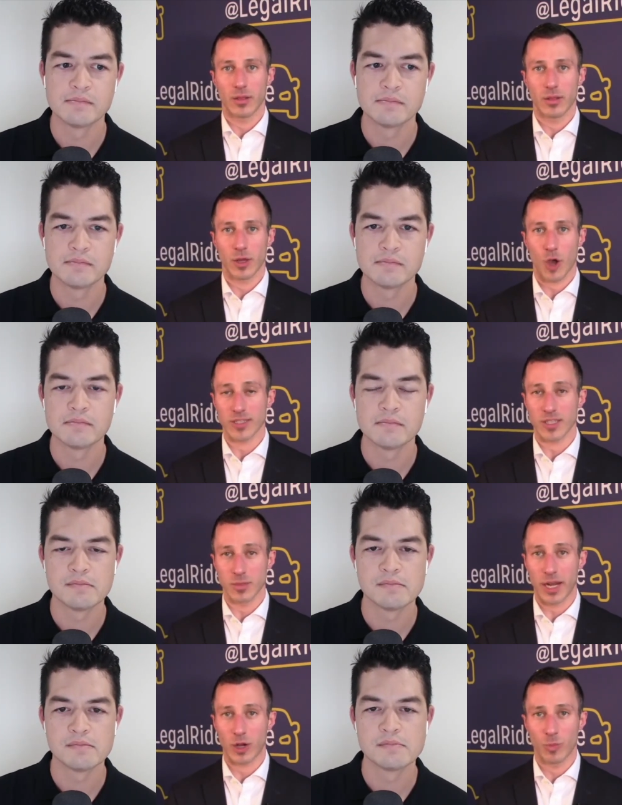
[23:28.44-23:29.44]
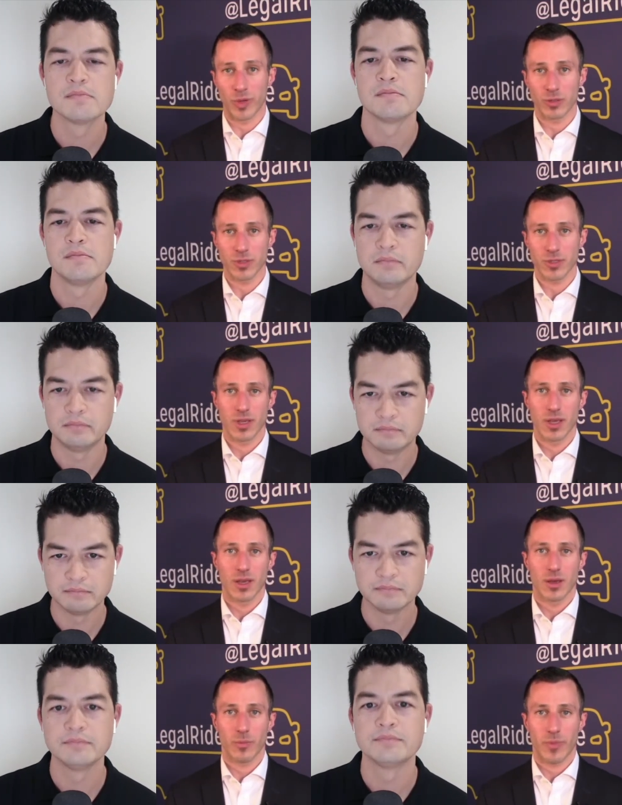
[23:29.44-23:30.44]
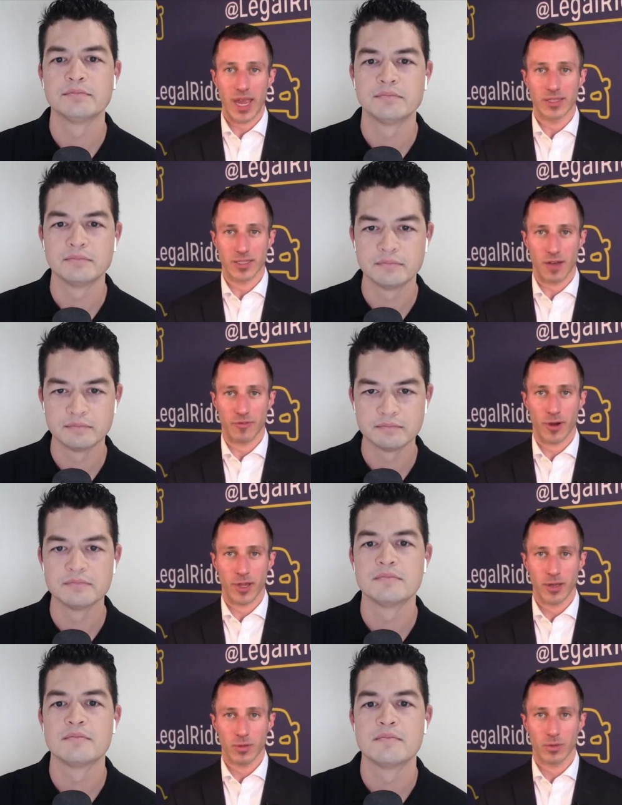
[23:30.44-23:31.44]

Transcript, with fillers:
Speaker 1: the cost of the medical bills, pain and suffering,